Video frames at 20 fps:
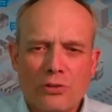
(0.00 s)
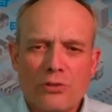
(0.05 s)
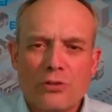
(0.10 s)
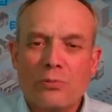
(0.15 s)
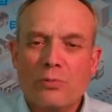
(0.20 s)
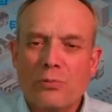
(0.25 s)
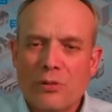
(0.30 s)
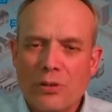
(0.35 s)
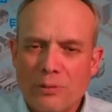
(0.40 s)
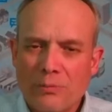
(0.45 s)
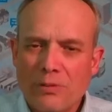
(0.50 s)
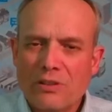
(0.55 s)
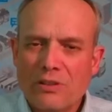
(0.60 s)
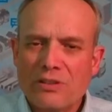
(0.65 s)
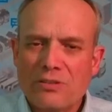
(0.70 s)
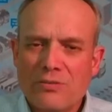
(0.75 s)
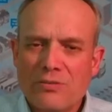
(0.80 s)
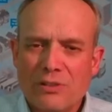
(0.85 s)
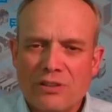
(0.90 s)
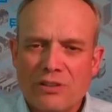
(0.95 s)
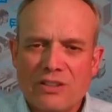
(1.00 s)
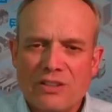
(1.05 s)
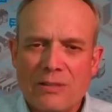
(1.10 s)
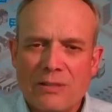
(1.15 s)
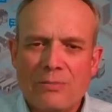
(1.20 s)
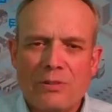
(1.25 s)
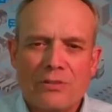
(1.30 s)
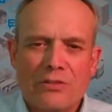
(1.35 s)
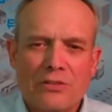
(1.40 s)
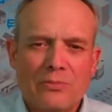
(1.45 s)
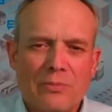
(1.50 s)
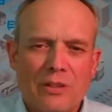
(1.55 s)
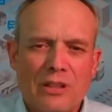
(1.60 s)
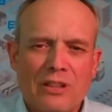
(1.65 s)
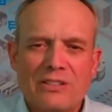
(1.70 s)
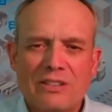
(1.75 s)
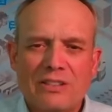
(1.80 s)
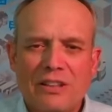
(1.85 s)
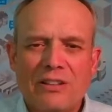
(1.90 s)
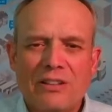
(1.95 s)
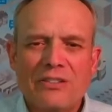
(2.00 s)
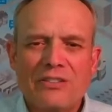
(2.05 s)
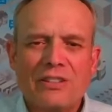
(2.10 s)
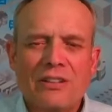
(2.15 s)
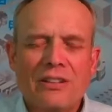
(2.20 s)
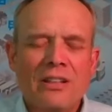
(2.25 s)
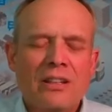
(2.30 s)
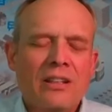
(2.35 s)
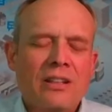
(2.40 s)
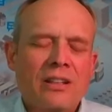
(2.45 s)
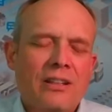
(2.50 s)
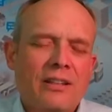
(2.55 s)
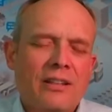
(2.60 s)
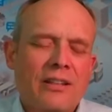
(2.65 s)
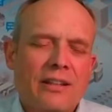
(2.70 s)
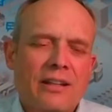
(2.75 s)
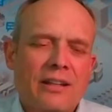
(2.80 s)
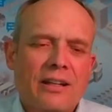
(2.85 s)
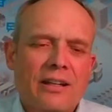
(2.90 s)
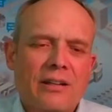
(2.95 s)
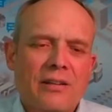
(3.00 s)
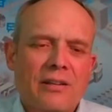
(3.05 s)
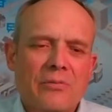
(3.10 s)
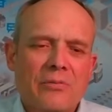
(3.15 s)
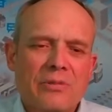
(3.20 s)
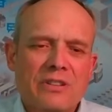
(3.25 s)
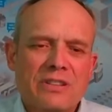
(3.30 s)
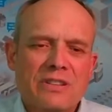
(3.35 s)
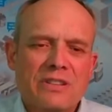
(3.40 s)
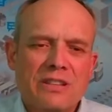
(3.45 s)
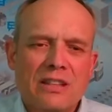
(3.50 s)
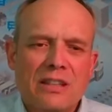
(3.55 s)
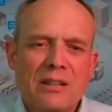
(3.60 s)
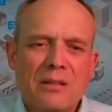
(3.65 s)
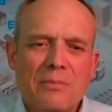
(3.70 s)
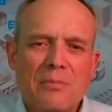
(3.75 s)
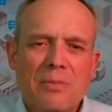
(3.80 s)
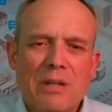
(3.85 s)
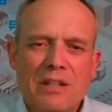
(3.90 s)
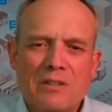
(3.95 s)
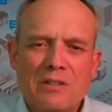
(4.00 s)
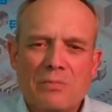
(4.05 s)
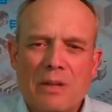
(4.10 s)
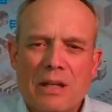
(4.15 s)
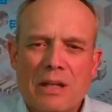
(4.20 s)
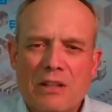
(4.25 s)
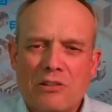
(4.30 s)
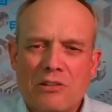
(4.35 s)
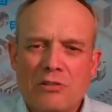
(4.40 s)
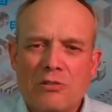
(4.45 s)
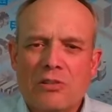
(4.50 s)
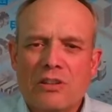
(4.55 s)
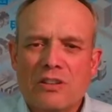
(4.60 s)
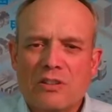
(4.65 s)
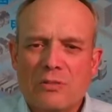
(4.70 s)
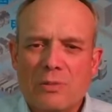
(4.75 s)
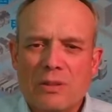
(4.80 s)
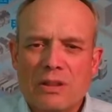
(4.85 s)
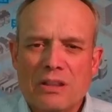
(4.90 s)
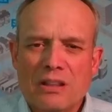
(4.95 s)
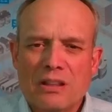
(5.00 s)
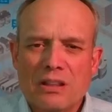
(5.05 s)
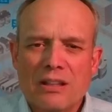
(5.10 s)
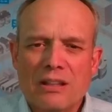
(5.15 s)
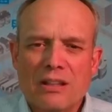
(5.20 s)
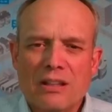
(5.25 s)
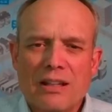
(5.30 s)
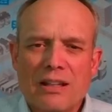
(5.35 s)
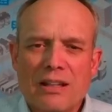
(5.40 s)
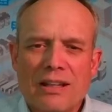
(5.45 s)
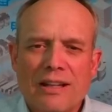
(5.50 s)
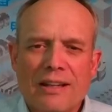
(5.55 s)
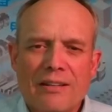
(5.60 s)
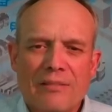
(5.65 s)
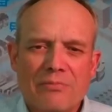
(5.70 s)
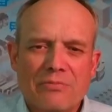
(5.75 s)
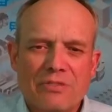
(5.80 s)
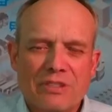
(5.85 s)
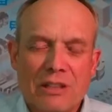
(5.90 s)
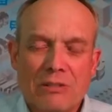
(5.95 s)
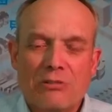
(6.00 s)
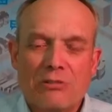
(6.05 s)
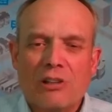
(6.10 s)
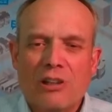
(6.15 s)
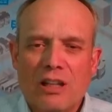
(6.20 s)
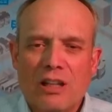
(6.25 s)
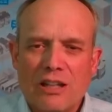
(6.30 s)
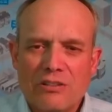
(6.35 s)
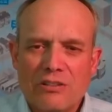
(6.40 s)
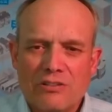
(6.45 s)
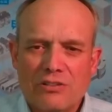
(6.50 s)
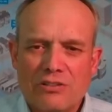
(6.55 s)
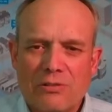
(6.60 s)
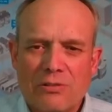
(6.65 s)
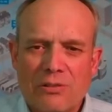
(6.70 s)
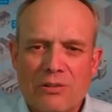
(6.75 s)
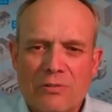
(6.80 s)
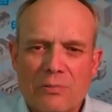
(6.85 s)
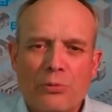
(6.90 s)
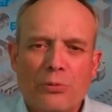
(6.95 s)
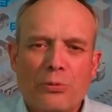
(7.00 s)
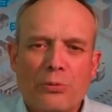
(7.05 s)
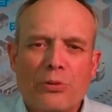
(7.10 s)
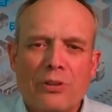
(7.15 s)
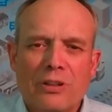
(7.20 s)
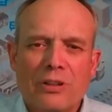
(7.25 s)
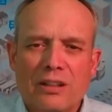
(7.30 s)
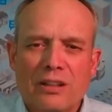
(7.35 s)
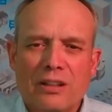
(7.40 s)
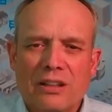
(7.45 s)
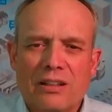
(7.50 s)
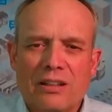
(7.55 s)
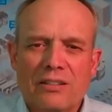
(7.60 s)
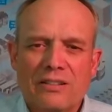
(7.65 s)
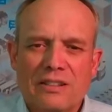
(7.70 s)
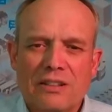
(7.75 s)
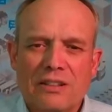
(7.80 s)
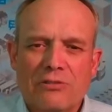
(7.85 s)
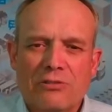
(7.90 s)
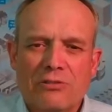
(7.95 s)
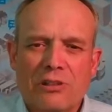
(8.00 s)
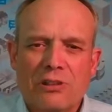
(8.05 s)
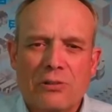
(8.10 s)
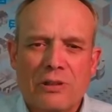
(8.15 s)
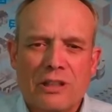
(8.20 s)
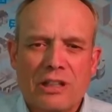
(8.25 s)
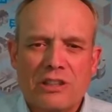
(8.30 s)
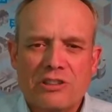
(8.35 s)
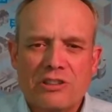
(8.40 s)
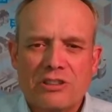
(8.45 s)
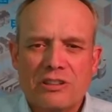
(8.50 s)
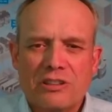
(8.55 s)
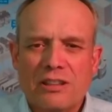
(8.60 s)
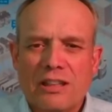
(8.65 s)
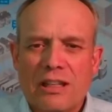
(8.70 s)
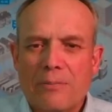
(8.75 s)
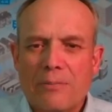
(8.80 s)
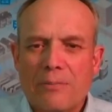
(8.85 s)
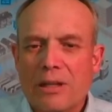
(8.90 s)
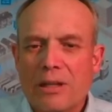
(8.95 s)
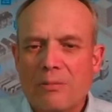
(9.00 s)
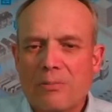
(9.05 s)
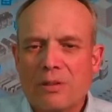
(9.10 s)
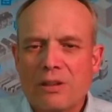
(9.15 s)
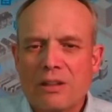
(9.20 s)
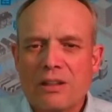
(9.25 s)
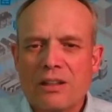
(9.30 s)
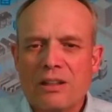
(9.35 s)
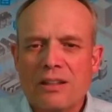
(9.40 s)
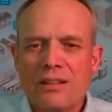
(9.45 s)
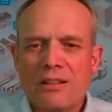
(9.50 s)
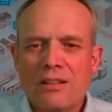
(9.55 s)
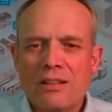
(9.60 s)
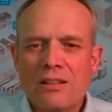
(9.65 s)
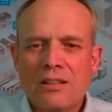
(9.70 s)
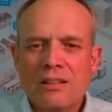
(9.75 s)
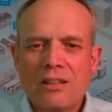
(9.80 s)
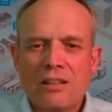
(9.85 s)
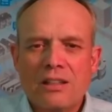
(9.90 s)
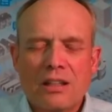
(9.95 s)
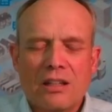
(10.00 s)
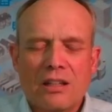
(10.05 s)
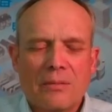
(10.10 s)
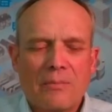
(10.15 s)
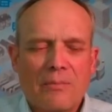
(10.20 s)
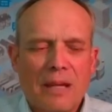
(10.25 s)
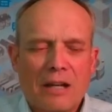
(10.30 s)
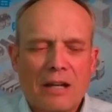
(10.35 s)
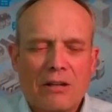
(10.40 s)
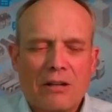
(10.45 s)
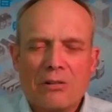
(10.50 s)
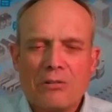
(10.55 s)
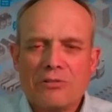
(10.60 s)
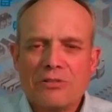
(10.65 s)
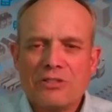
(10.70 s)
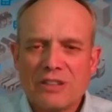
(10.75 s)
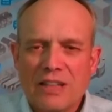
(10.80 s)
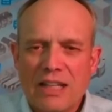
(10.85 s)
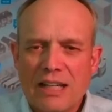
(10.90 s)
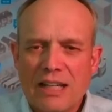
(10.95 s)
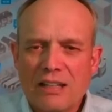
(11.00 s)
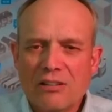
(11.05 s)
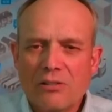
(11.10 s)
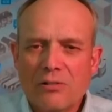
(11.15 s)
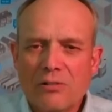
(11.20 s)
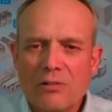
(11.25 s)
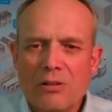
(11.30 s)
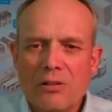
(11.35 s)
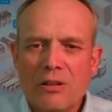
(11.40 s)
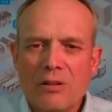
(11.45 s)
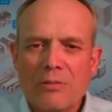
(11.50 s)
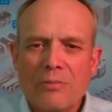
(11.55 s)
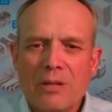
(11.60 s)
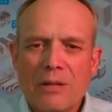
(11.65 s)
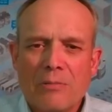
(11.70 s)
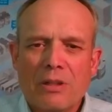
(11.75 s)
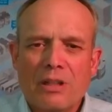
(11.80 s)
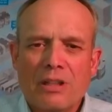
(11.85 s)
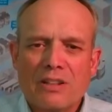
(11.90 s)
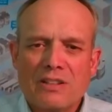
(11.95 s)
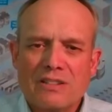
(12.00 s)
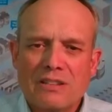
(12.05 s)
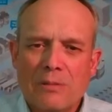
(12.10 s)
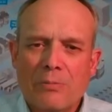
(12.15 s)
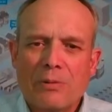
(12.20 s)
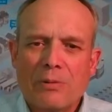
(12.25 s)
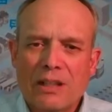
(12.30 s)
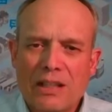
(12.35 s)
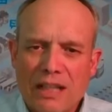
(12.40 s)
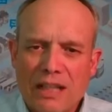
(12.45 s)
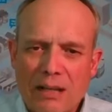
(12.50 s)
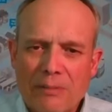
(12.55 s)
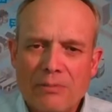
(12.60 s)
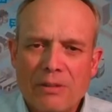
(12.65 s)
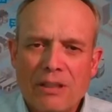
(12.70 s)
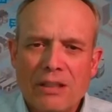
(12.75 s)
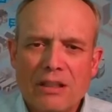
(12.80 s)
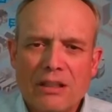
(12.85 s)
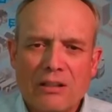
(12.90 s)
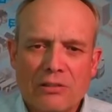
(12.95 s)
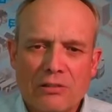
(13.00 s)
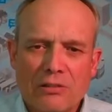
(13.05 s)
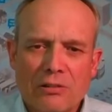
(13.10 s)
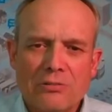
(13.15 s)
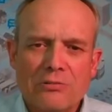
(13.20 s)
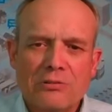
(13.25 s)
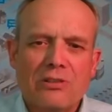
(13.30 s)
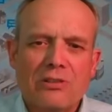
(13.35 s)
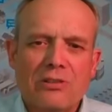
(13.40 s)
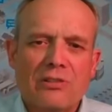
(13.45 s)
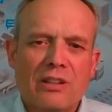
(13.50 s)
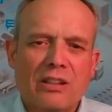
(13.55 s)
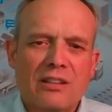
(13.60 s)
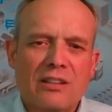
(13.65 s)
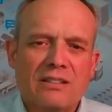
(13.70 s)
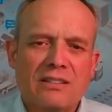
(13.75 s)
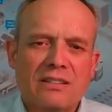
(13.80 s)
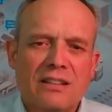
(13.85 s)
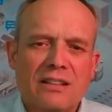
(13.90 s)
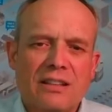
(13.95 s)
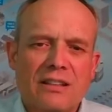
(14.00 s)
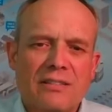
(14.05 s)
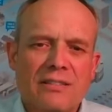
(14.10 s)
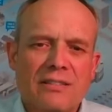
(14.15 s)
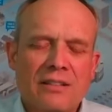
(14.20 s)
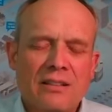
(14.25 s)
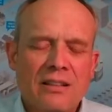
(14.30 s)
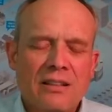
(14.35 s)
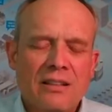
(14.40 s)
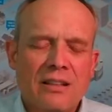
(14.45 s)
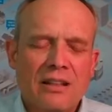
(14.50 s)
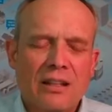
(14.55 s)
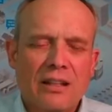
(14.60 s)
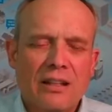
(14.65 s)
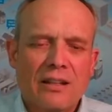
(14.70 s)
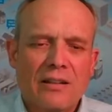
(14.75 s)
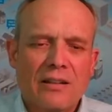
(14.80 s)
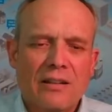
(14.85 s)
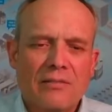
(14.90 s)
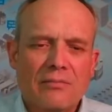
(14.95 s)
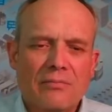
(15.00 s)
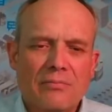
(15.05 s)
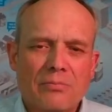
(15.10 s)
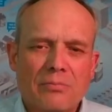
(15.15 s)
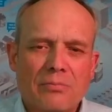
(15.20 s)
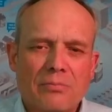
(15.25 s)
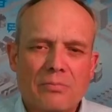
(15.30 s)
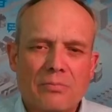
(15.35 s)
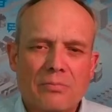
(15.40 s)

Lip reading: for new deployments, for example, of small cells, we see baseband units being centralized or pooled in a central location. That might be in a macro site, or it might be in a separate cabinet enclosure that